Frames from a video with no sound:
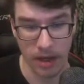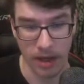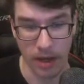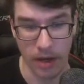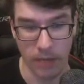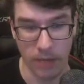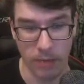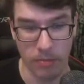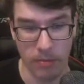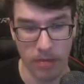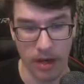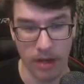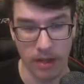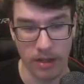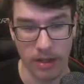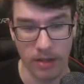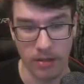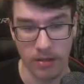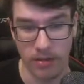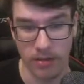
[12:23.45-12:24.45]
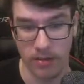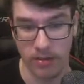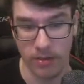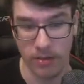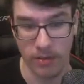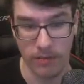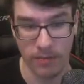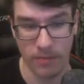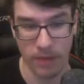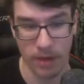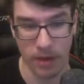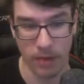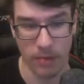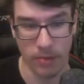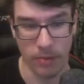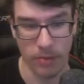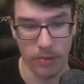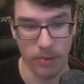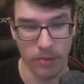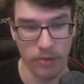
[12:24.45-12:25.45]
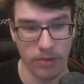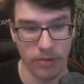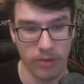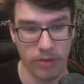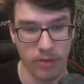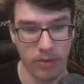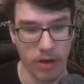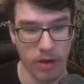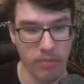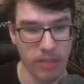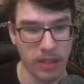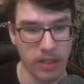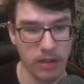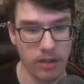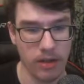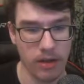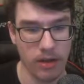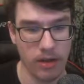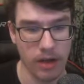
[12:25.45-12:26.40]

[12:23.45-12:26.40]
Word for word: I will buy this. I will summon